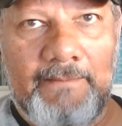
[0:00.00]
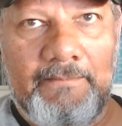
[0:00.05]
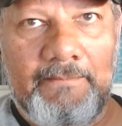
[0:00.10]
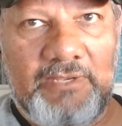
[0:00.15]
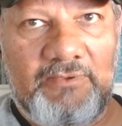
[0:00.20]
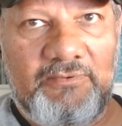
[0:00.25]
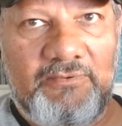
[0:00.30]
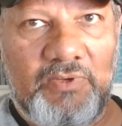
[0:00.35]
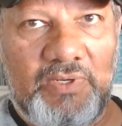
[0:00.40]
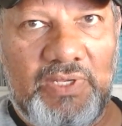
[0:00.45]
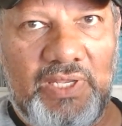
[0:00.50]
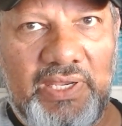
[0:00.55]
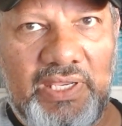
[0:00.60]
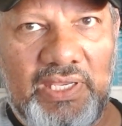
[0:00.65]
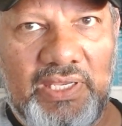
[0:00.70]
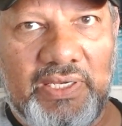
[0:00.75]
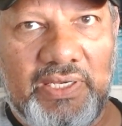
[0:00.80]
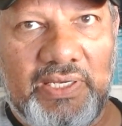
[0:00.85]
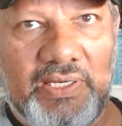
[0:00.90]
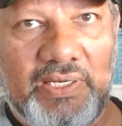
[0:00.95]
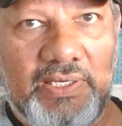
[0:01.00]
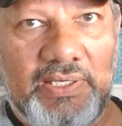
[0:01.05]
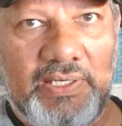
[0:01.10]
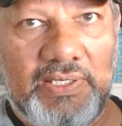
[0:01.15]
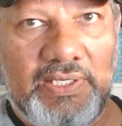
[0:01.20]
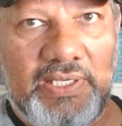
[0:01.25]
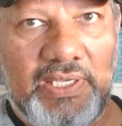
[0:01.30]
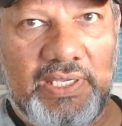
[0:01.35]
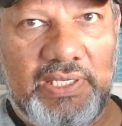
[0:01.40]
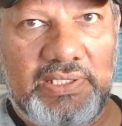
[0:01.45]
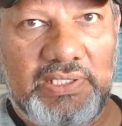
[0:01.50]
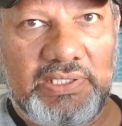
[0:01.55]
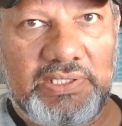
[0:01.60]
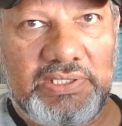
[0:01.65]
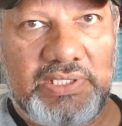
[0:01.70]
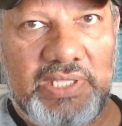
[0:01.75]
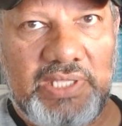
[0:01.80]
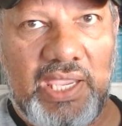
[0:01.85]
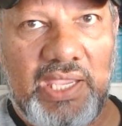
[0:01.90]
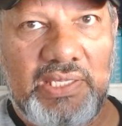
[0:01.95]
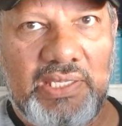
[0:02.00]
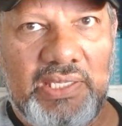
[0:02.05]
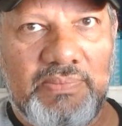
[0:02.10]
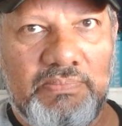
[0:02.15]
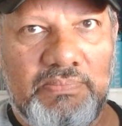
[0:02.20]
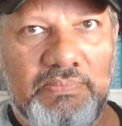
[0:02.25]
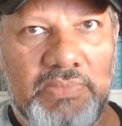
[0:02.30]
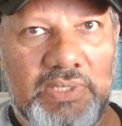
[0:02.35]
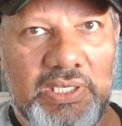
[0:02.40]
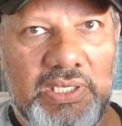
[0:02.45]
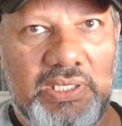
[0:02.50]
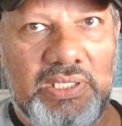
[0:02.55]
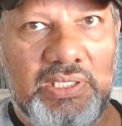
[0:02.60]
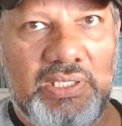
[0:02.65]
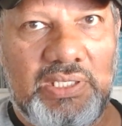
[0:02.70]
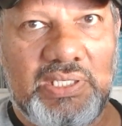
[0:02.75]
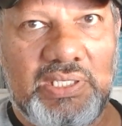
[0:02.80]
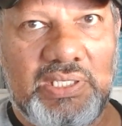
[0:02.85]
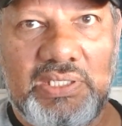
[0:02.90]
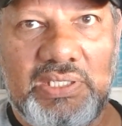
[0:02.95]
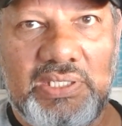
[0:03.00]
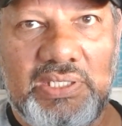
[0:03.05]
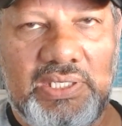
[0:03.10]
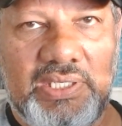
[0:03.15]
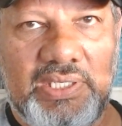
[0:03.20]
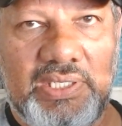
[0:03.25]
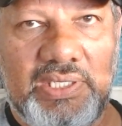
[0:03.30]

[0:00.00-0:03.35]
But if you really understand the meaning, then